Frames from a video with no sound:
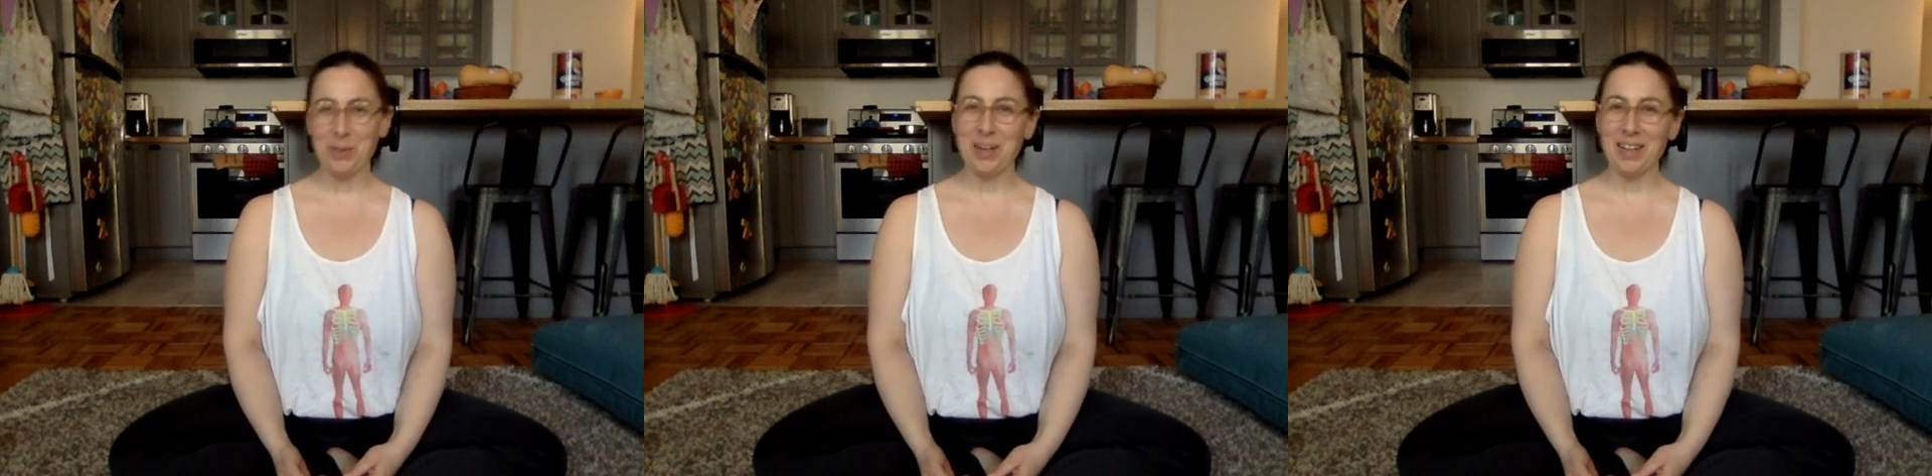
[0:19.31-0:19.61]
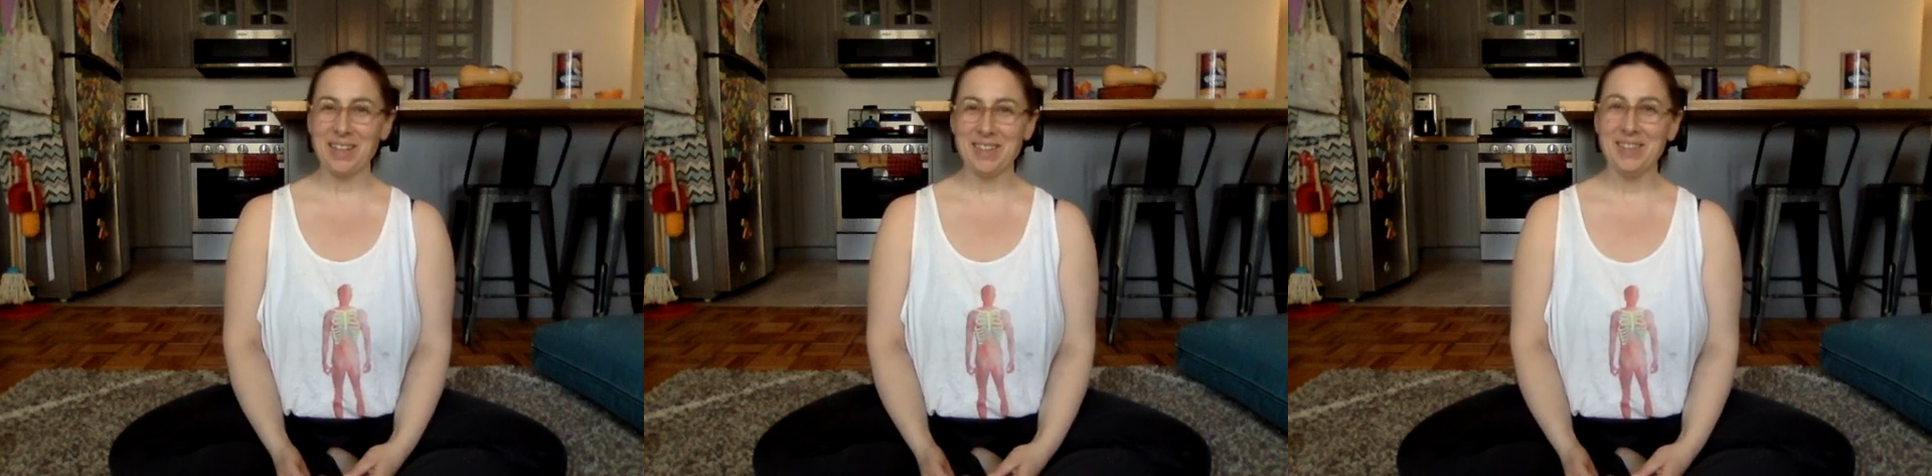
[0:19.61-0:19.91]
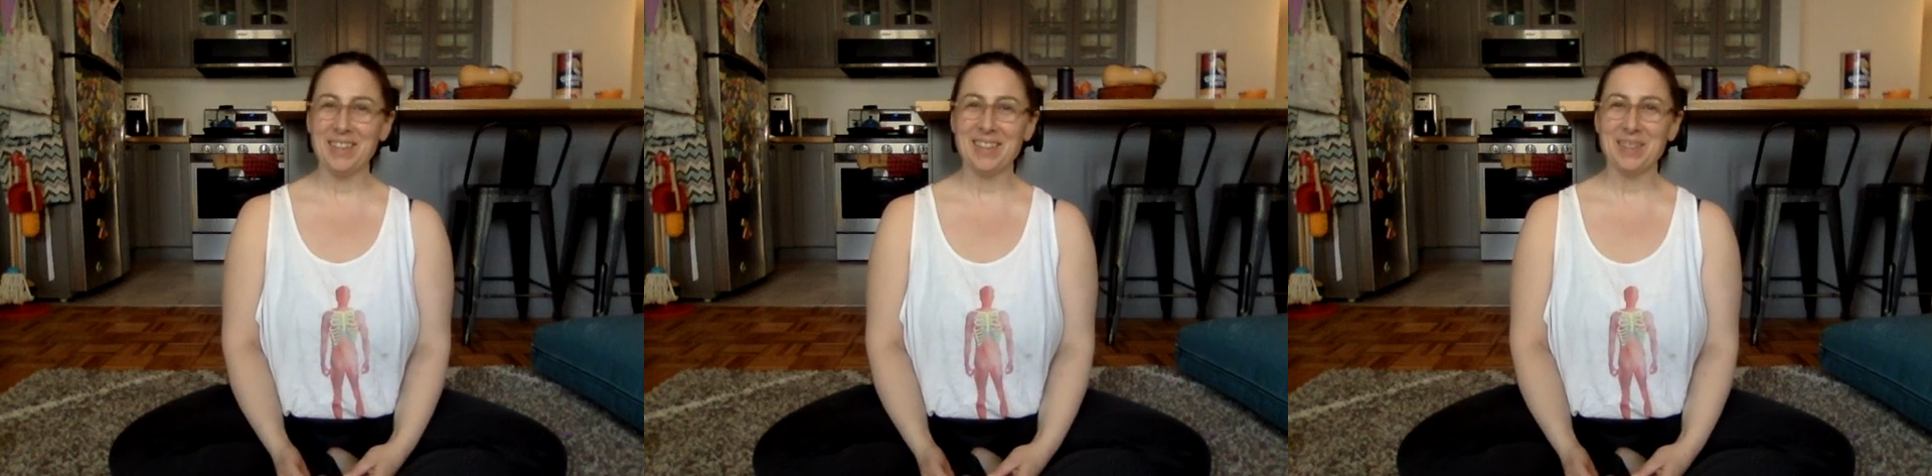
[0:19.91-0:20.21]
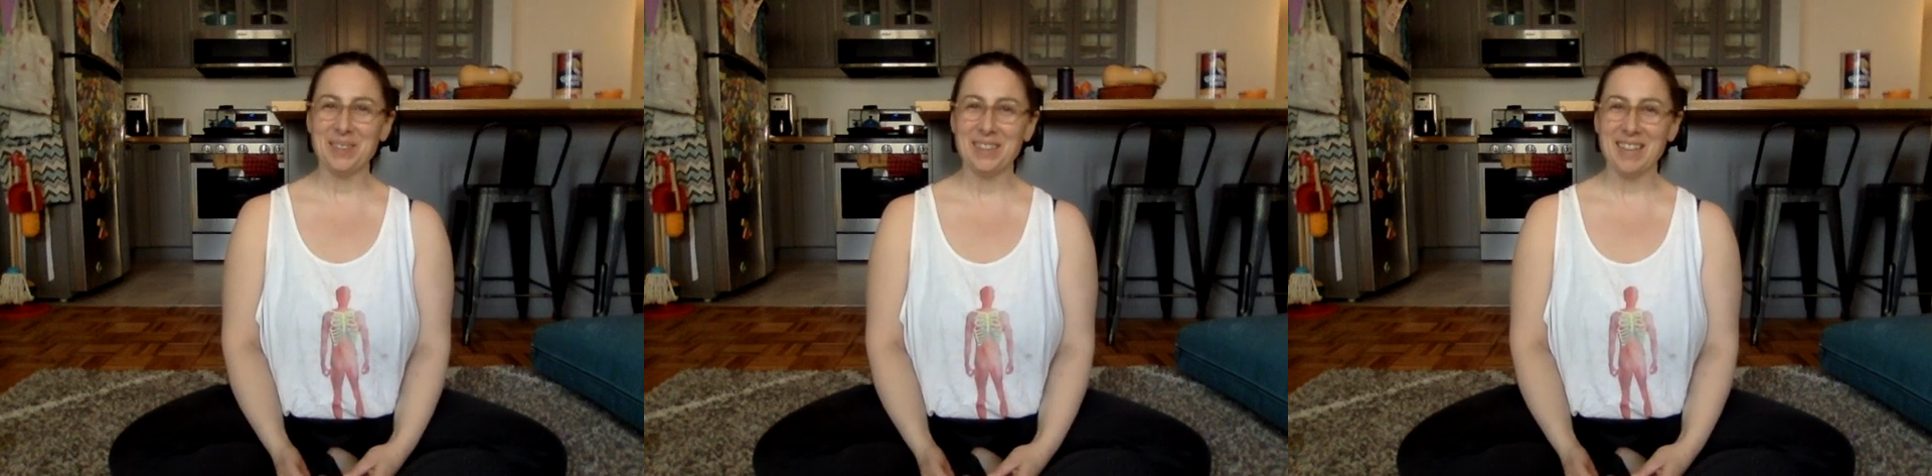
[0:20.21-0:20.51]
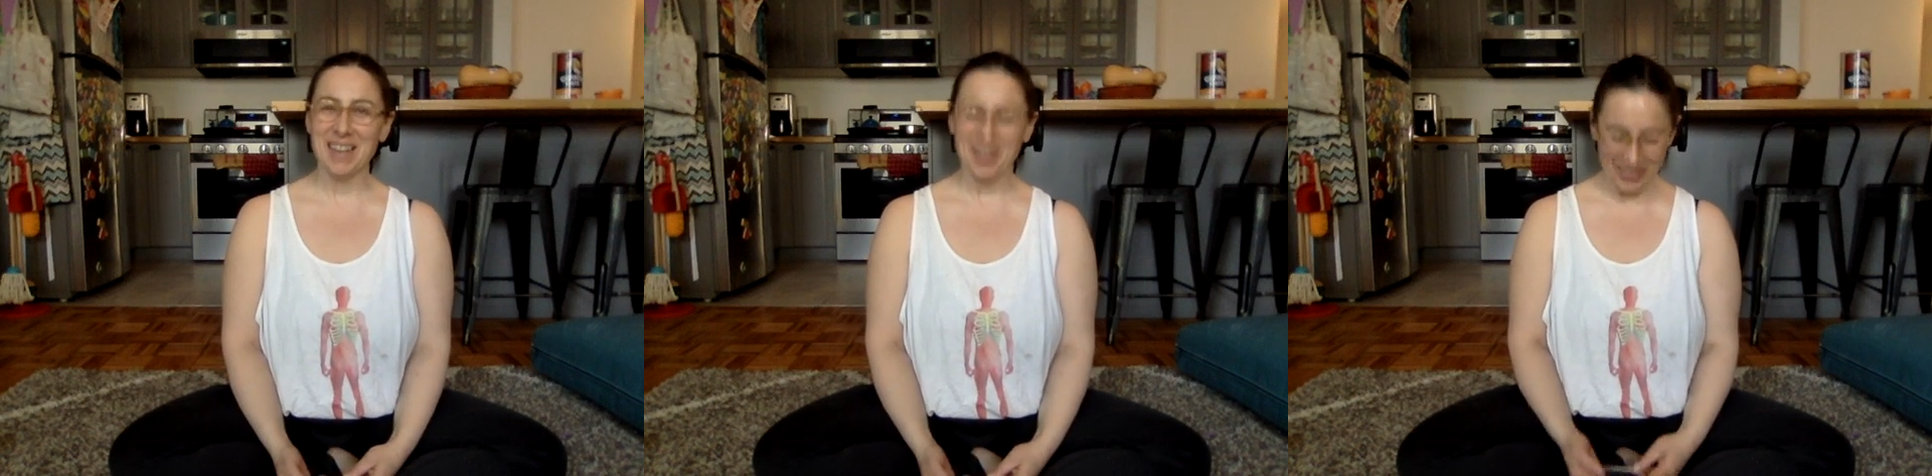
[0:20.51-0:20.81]
while I do this. We'll see
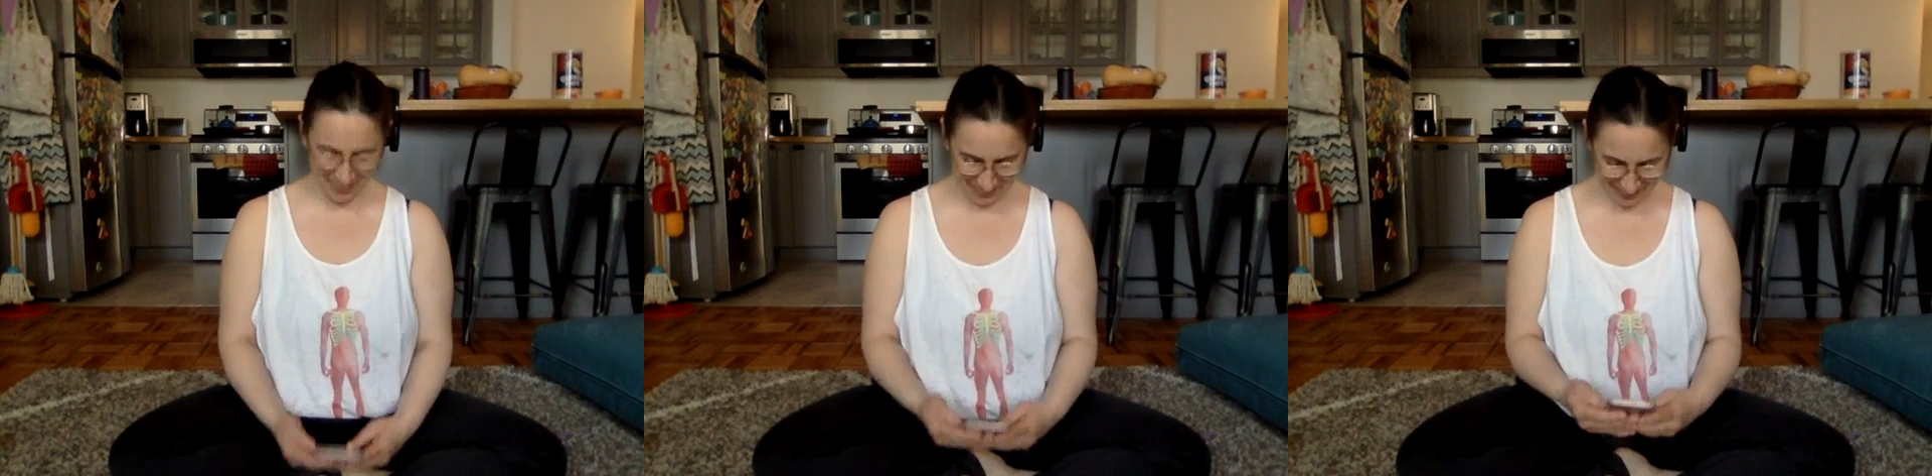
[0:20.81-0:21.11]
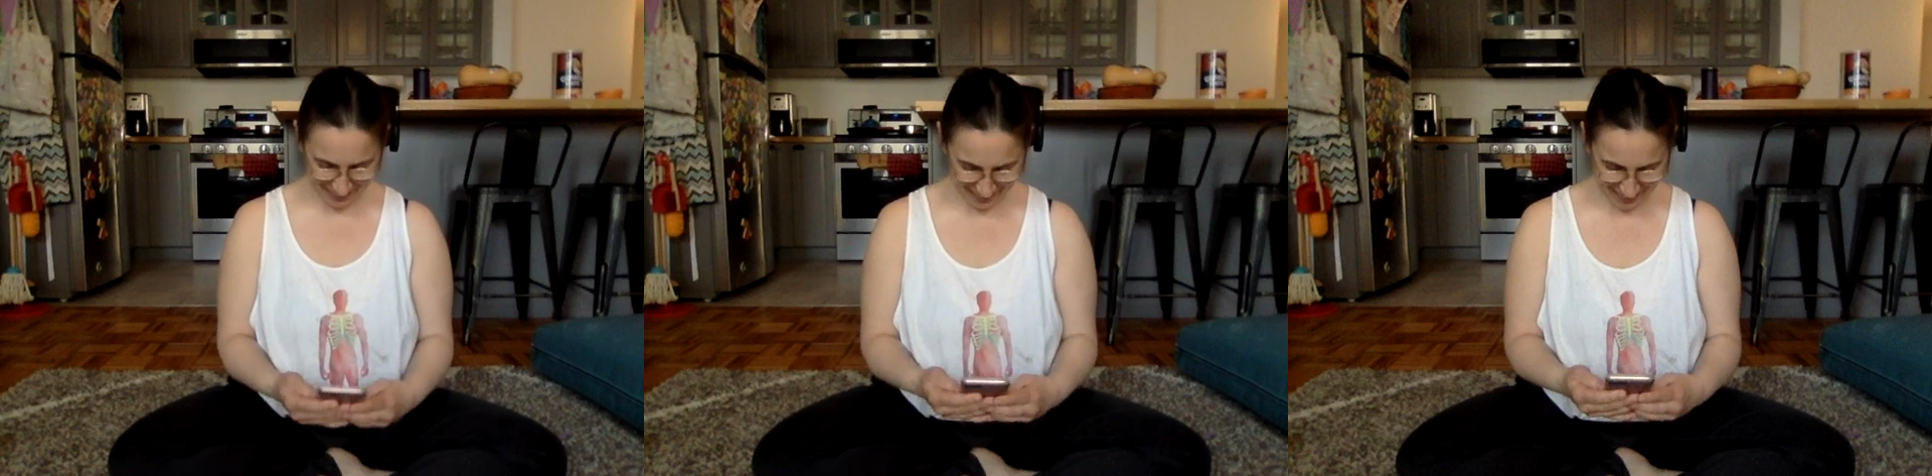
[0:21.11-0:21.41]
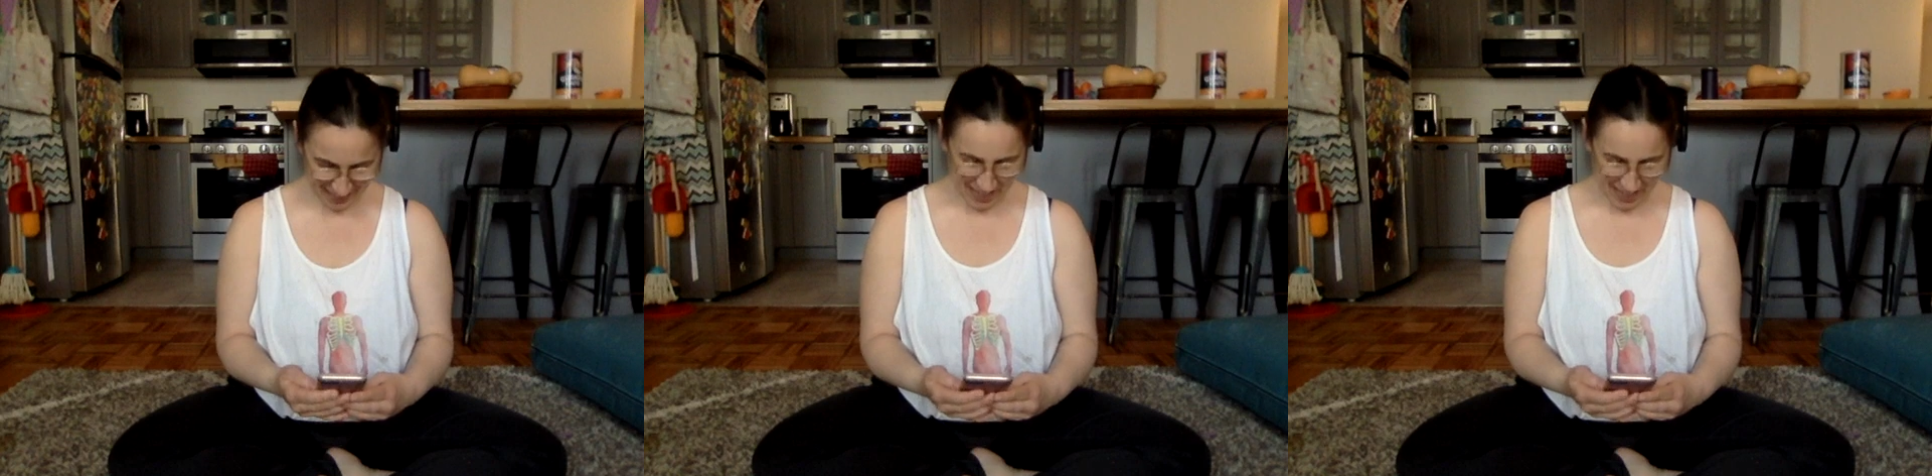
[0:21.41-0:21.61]
how it goes.